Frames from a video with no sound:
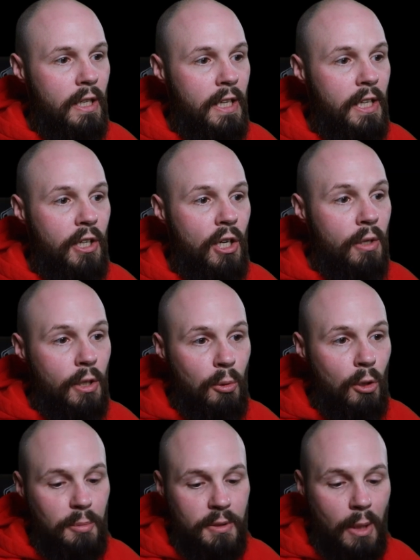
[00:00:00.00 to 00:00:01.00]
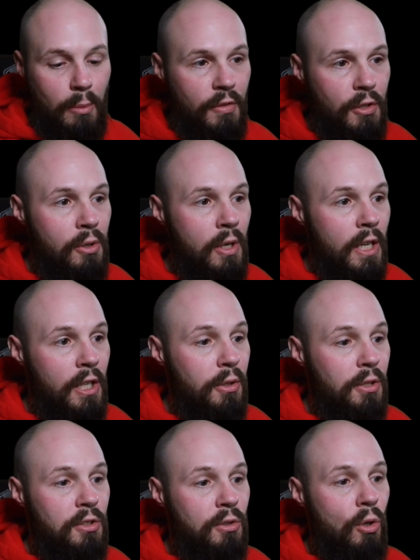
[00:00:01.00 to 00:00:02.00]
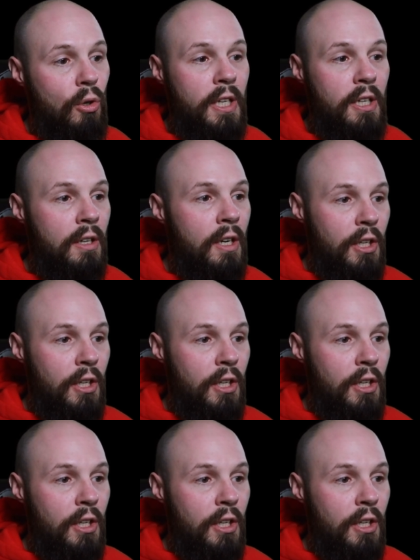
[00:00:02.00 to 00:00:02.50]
here you go, it'll pull up a table view. You can scroll here,